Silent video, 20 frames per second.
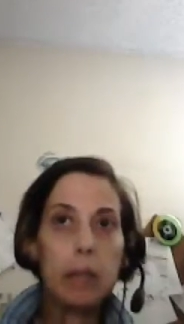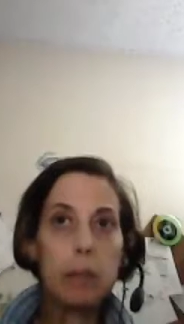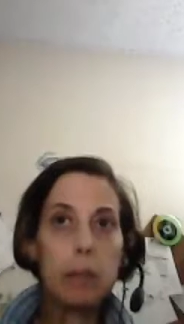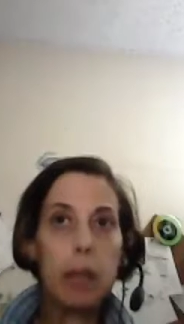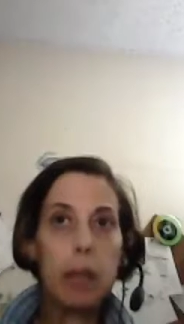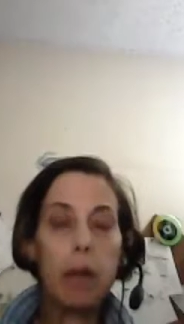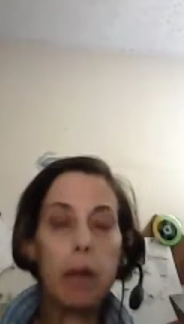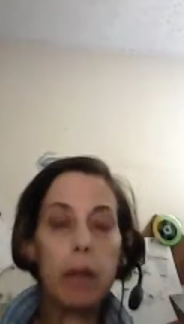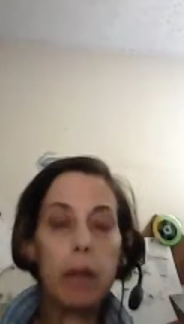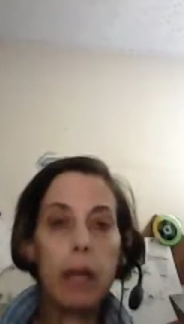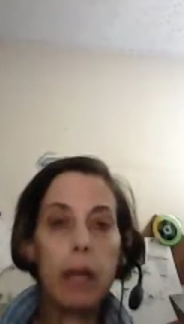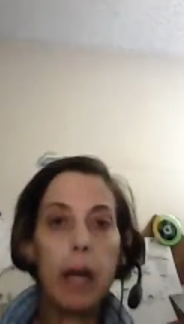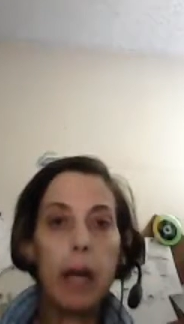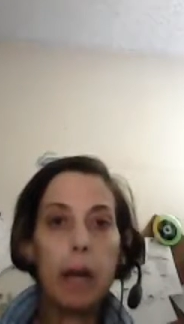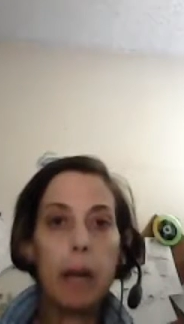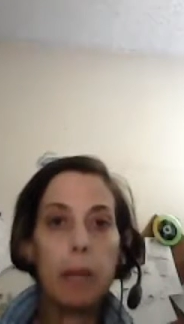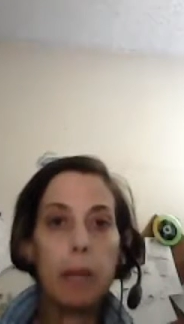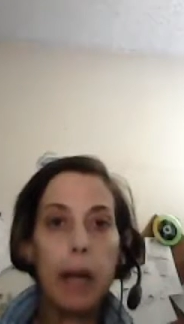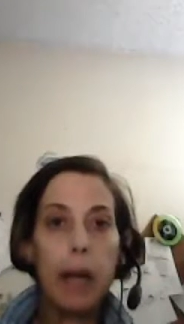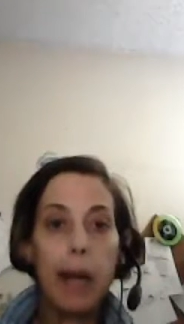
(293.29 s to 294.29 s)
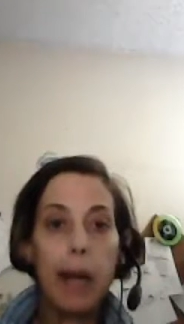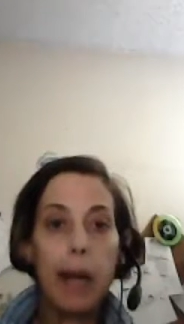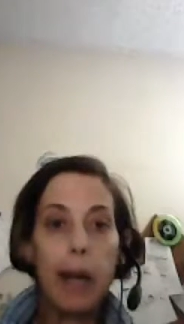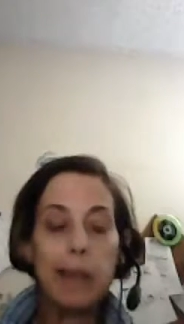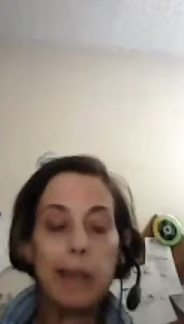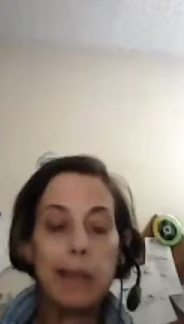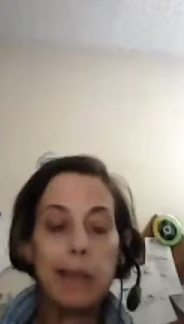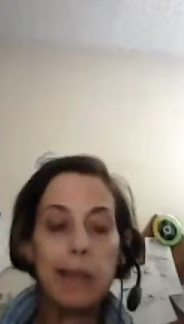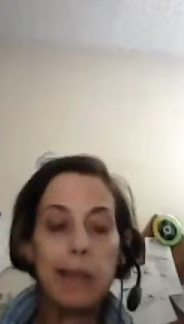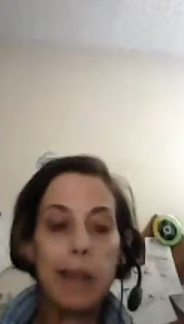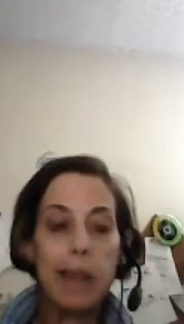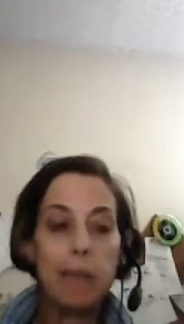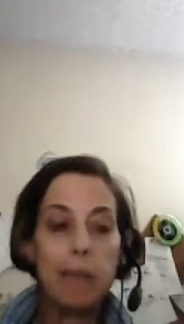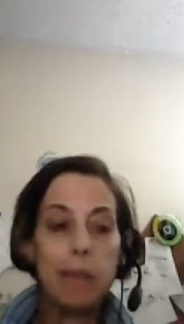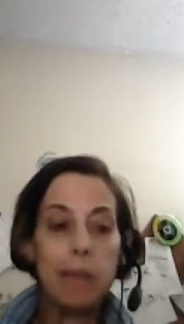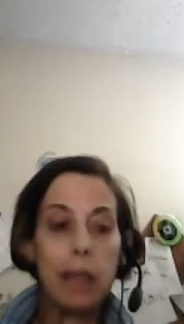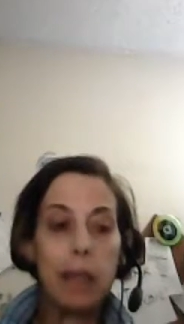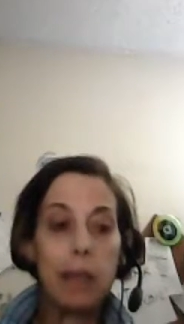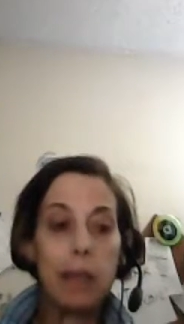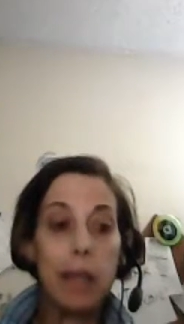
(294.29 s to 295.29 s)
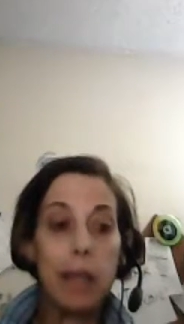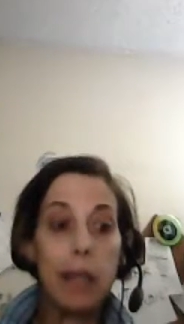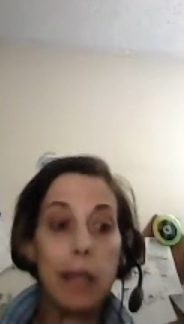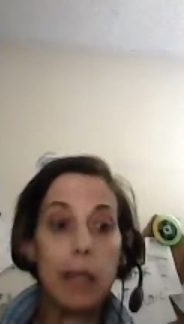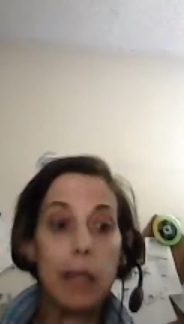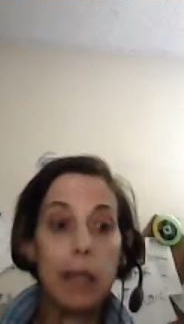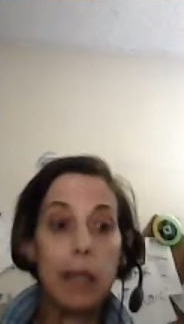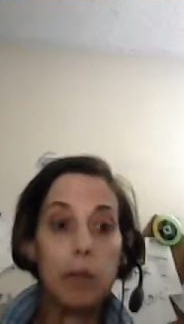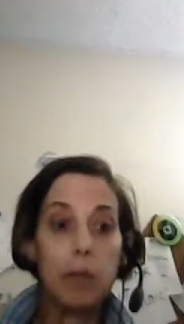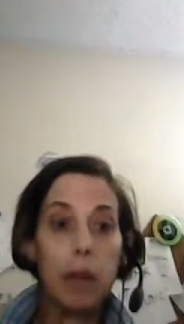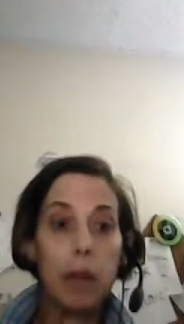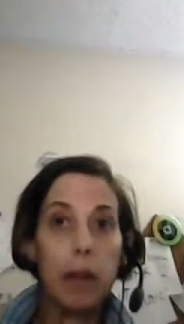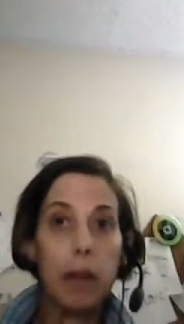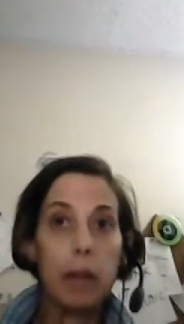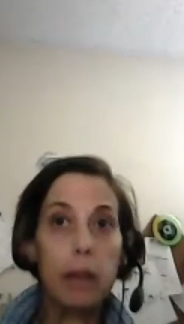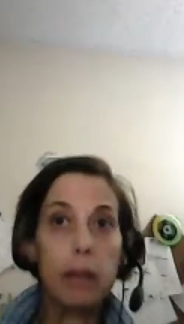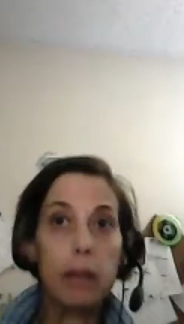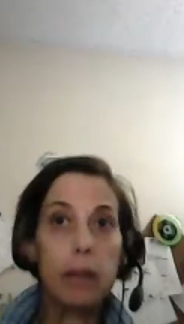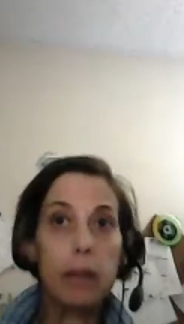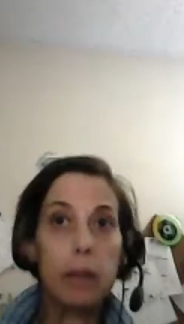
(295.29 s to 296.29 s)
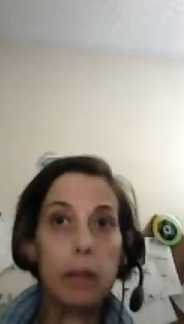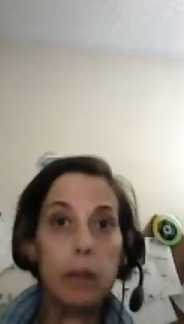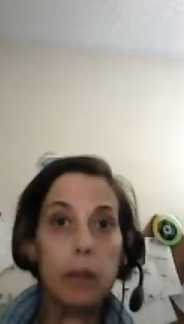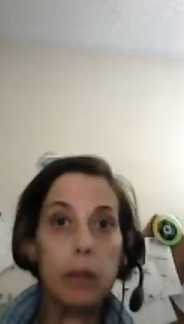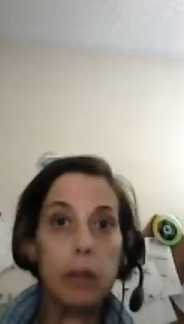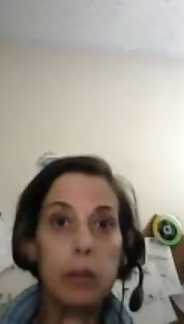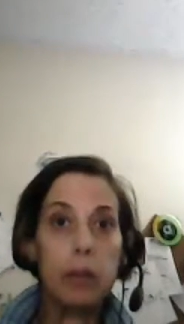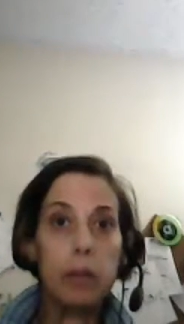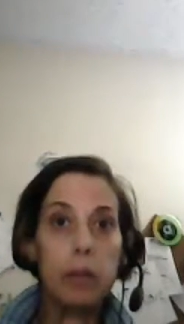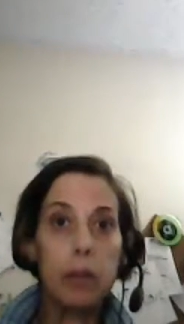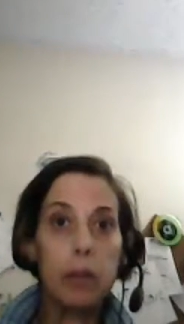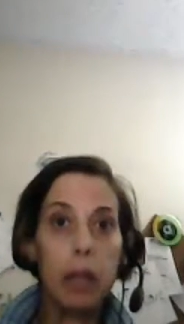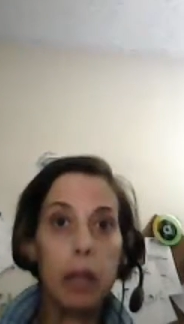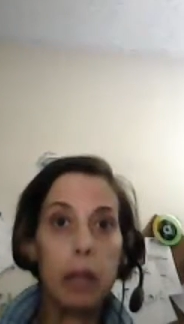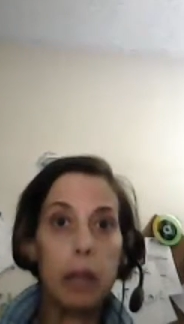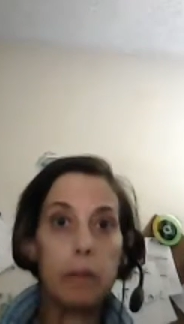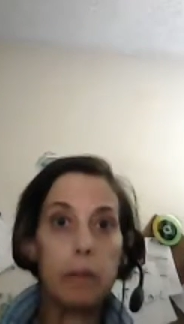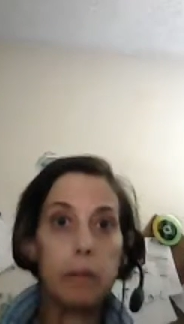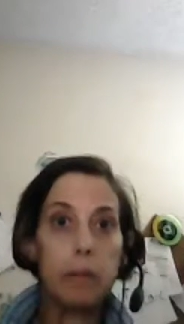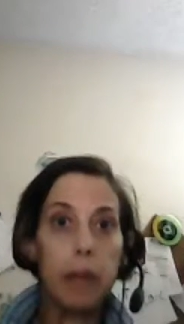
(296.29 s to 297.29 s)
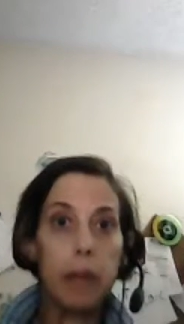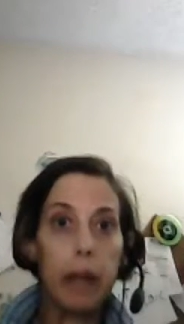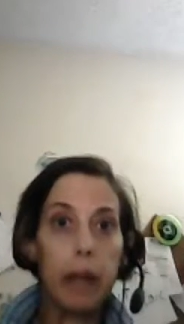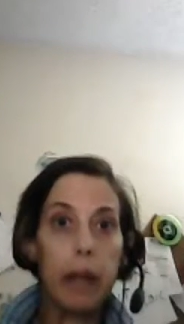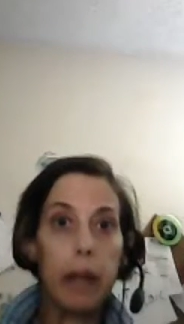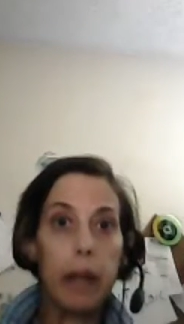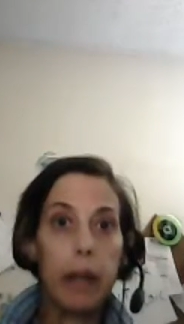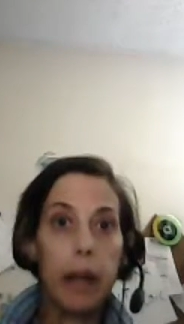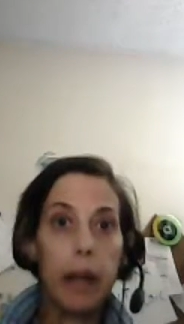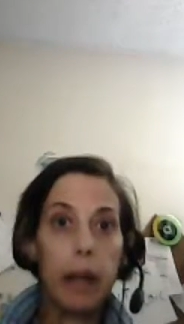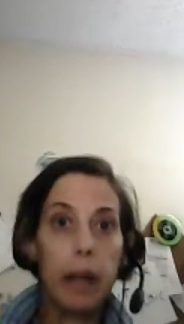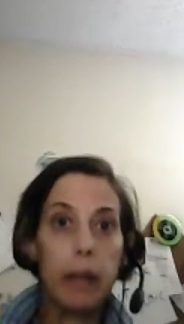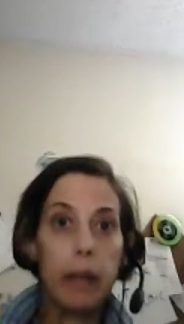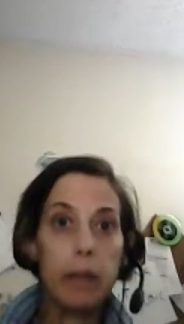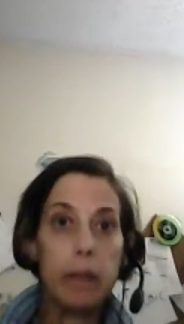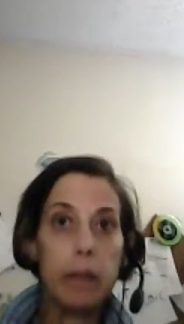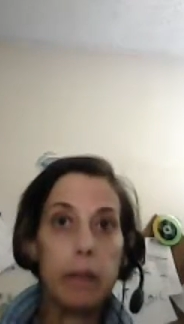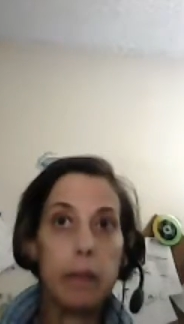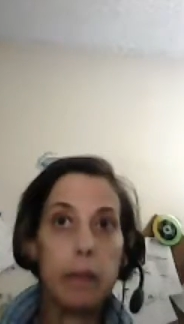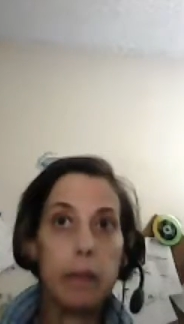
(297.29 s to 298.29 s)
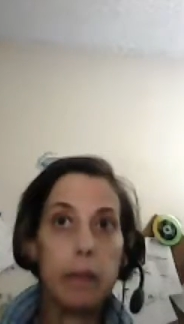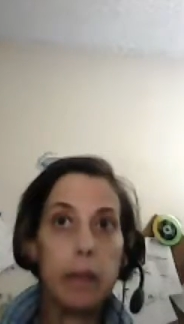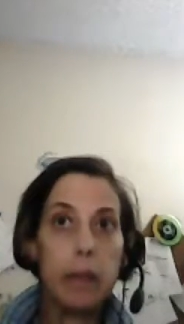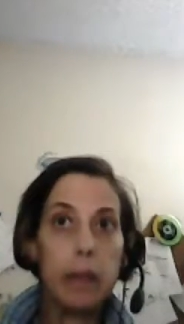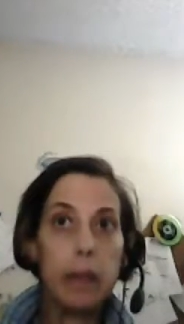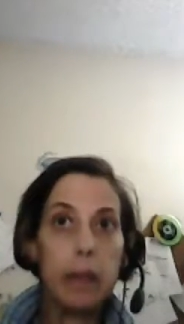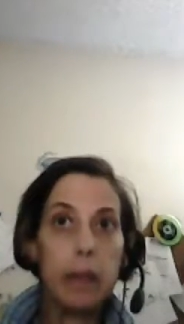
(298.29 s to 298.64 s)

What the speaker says: And going up high does not mean taking drugs. We just love fucking heights.